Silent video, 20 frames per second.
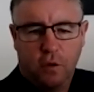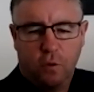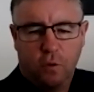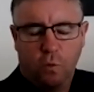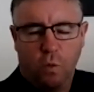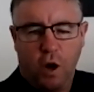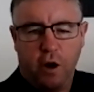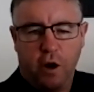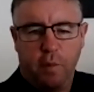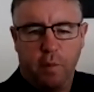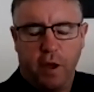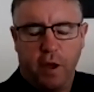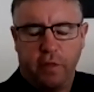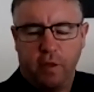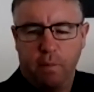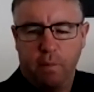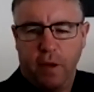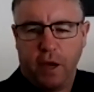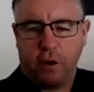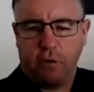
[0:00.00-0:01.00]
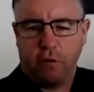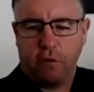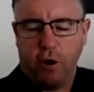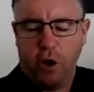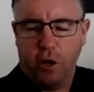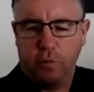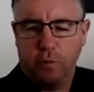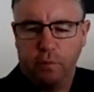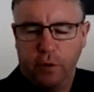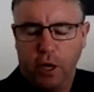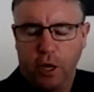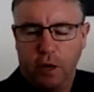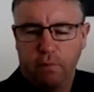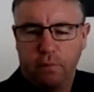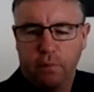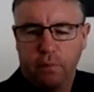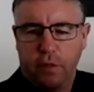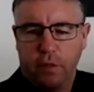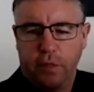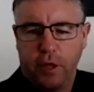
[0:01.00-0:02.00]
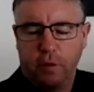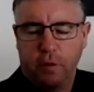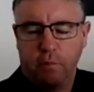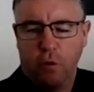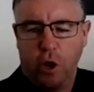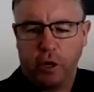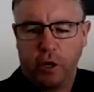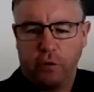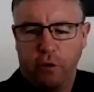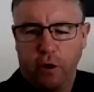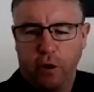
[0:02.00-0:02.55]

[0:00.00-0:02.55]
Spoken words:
Worry about the macro, but think micro.